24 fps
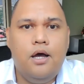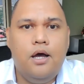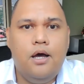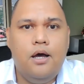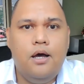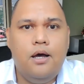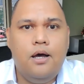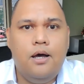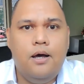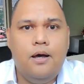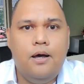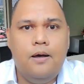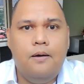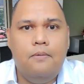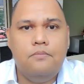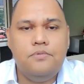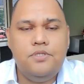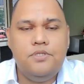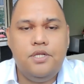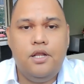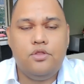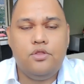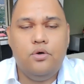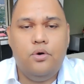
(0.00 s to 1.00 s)
uh,
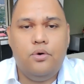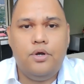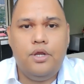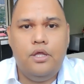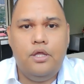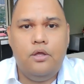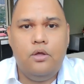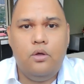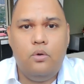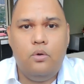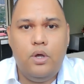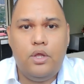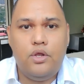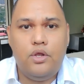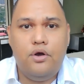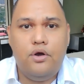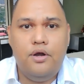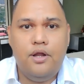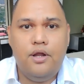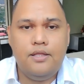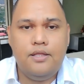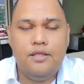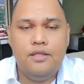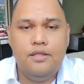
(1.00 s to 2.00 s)
signatory, whether
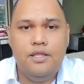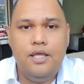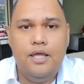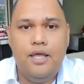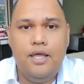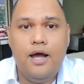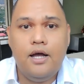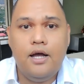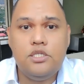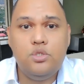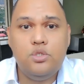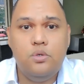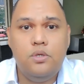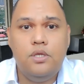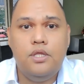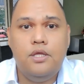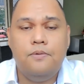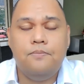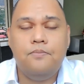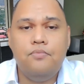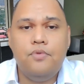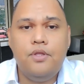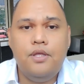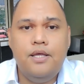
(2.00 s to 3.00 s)
or not they
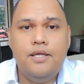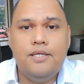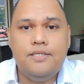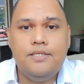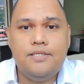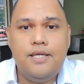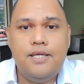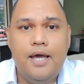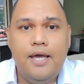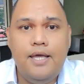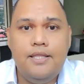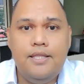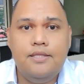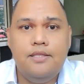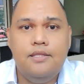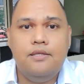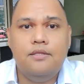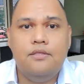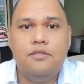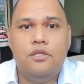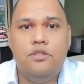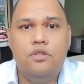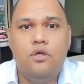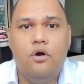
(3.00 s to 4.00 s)
actually signed
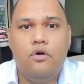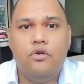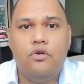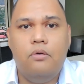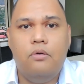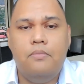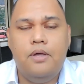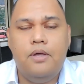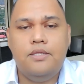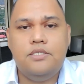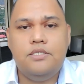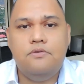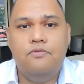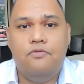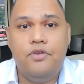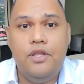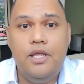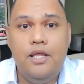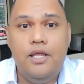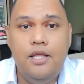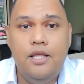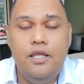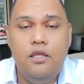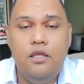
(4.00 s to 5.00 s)
the documents
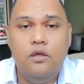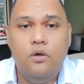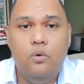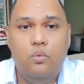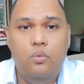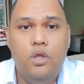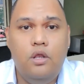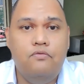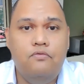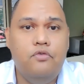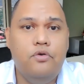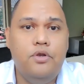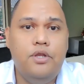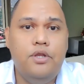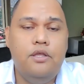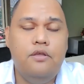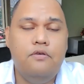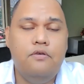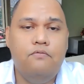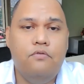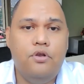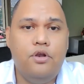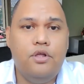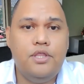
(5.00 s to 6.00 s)
freely,
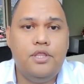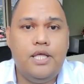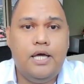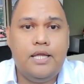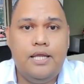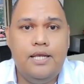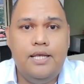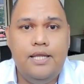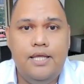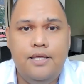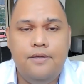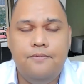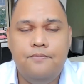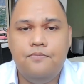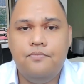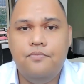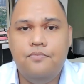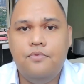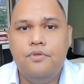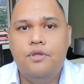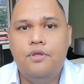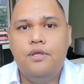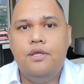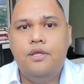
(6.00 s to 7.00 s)
willfully, voluntarily,
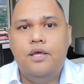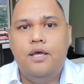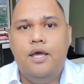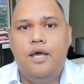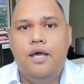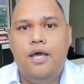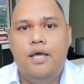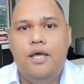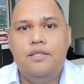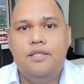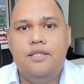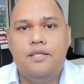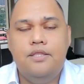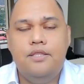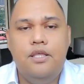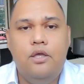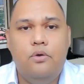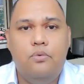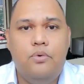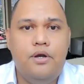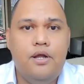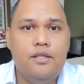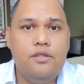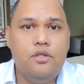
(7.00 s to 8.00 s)
and that
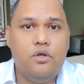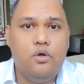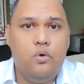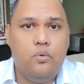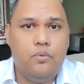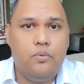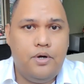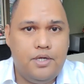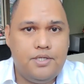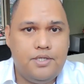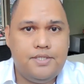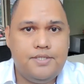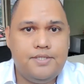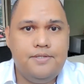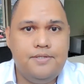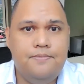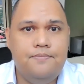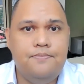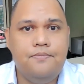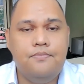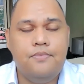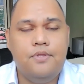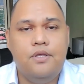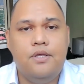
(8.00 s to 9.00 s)
they were not coerced.
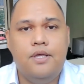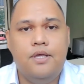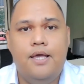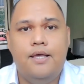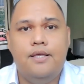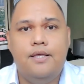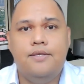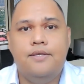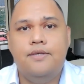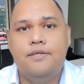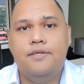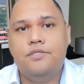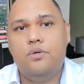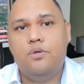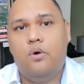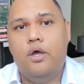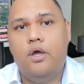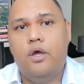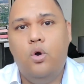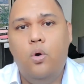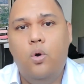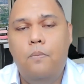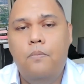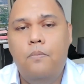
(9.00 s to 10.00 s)
Okay, so
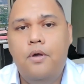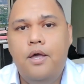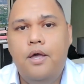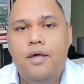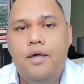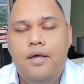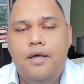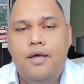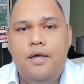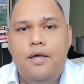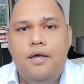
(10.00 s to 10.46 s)
I hope